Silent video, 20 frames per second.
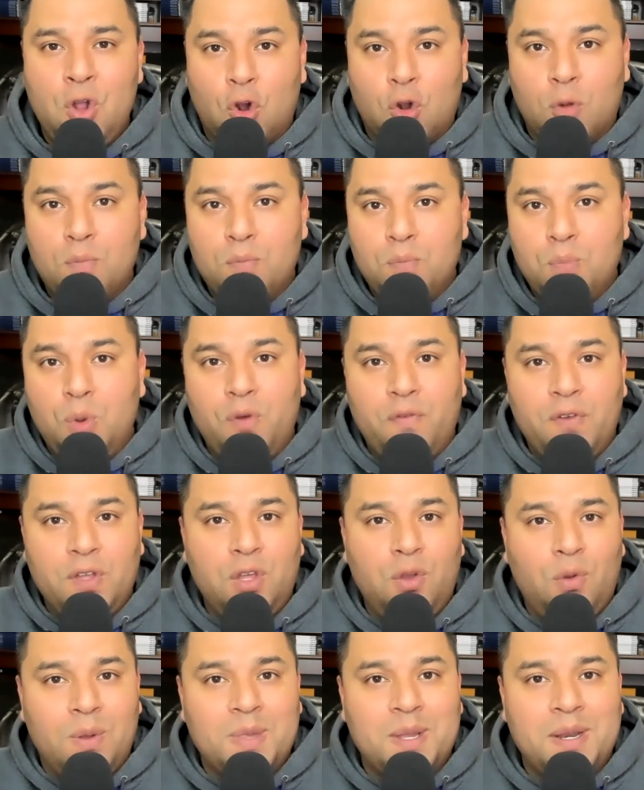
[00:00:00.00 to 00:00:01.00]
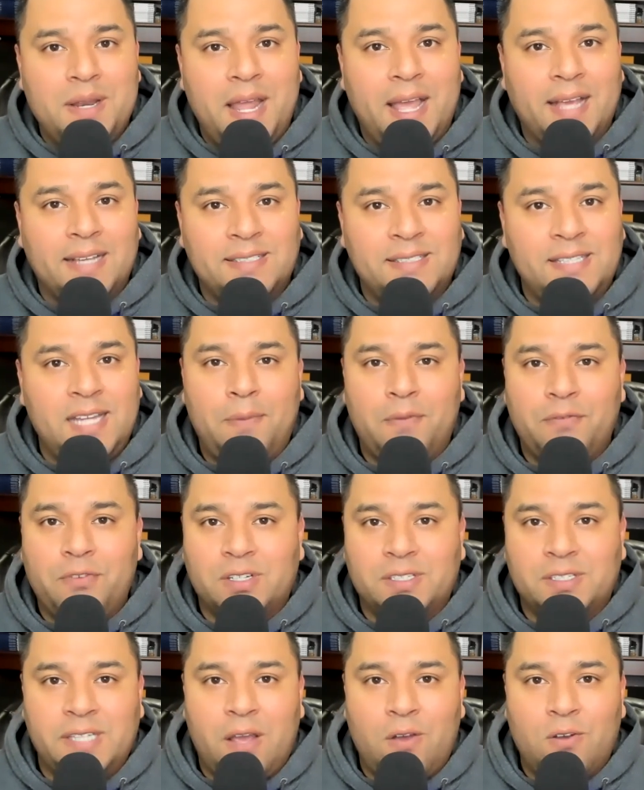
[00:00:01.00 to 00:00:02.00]
or moving you in the next step of
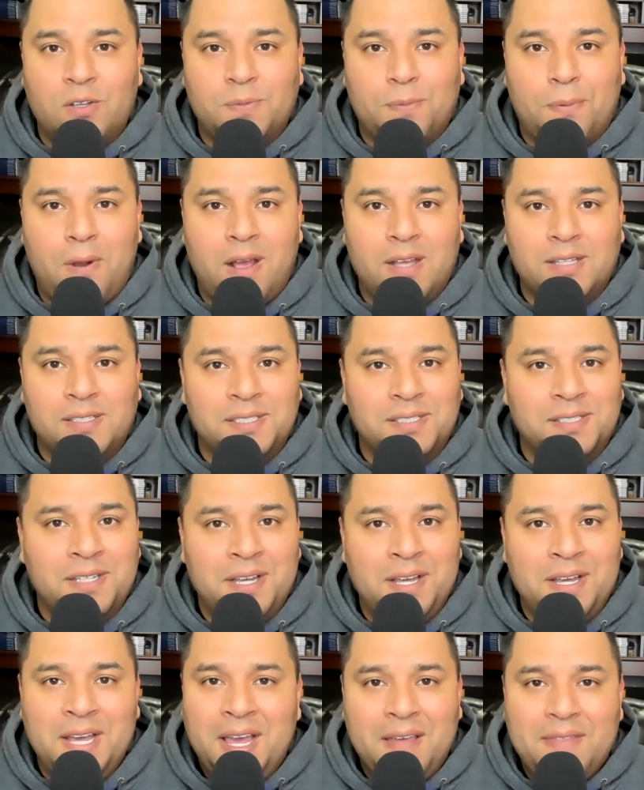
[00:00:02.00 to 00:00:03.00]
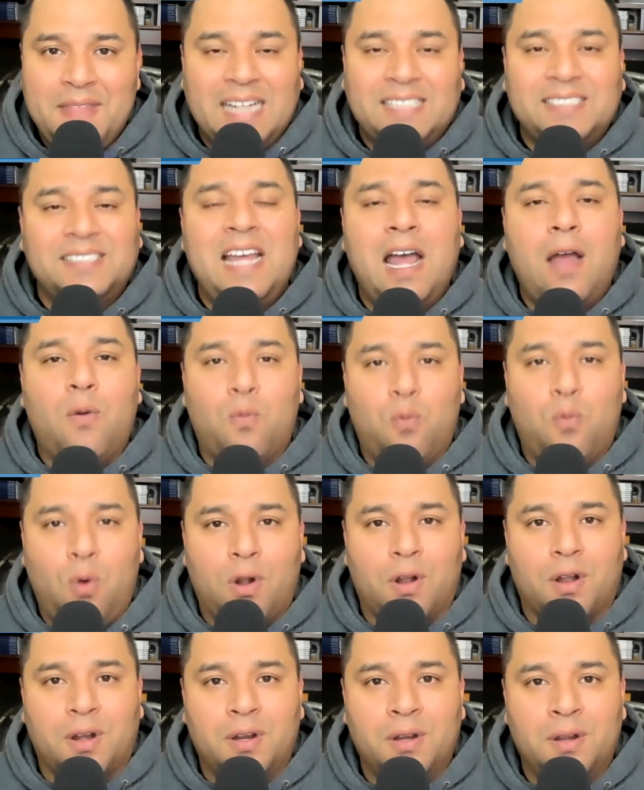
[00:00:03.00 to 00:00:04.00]
your sales process, that's not
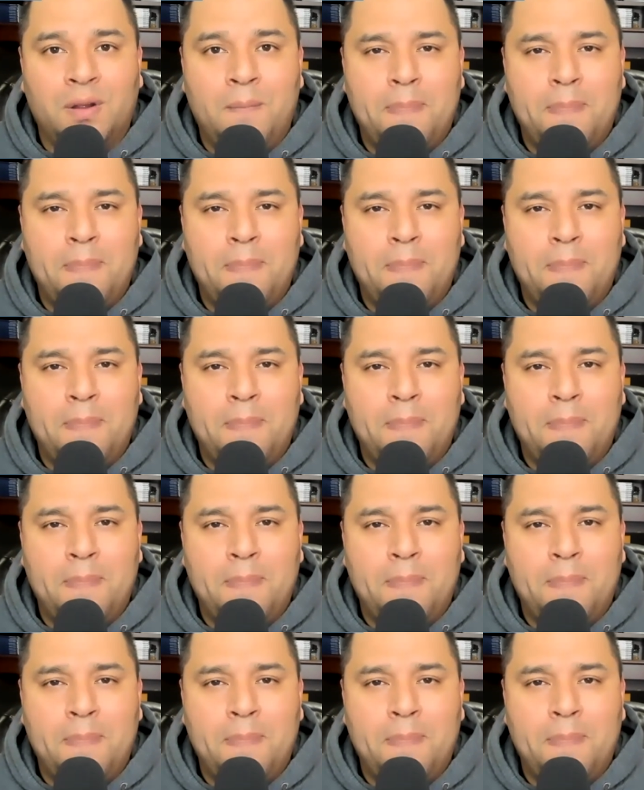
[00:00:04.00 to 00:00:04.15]
work.